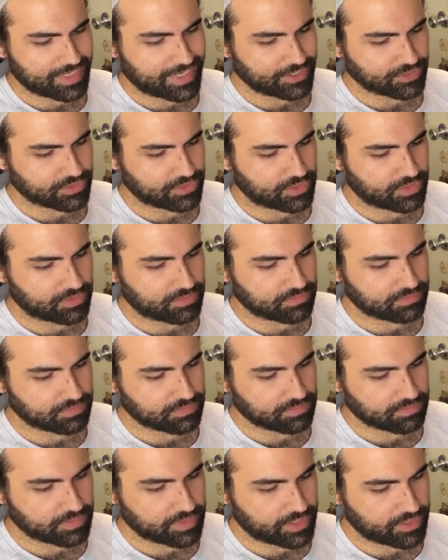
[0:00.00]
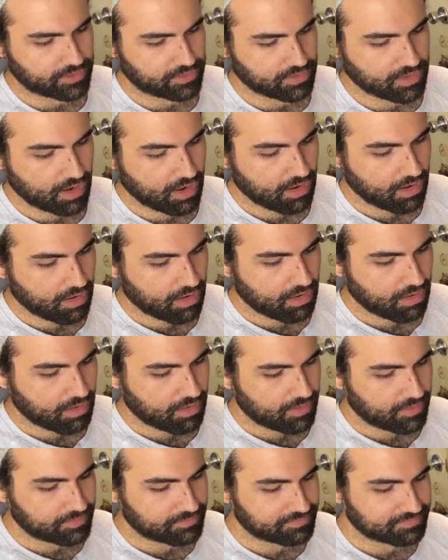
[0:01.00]
Actually, no. They're...
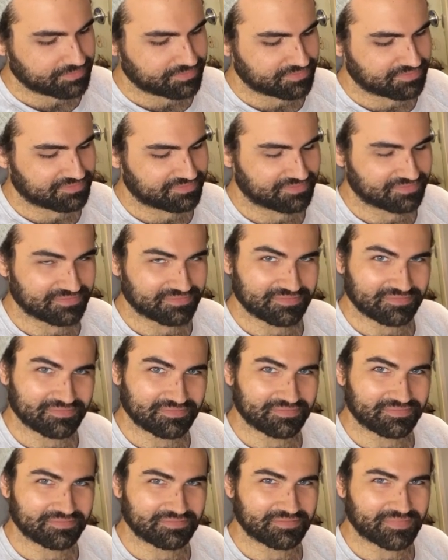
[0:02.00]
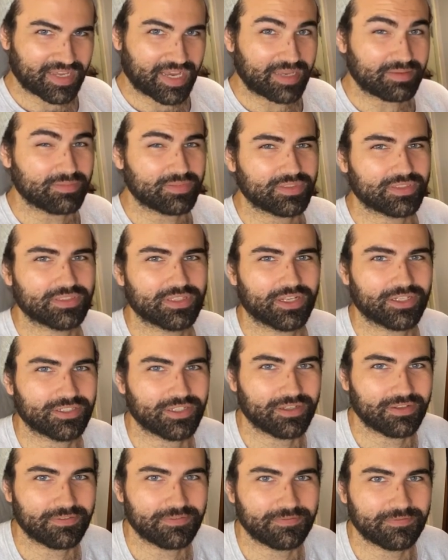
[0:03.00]
I'm such
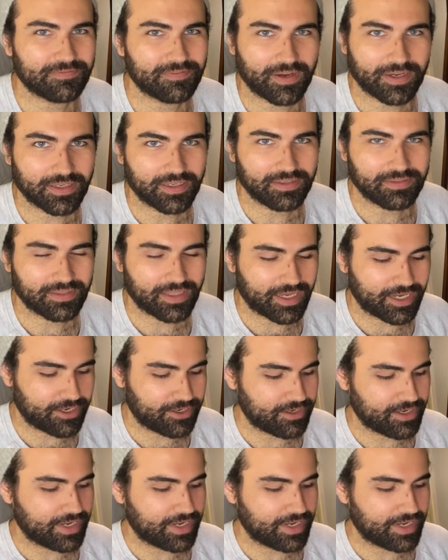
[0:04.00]
a fucking liar.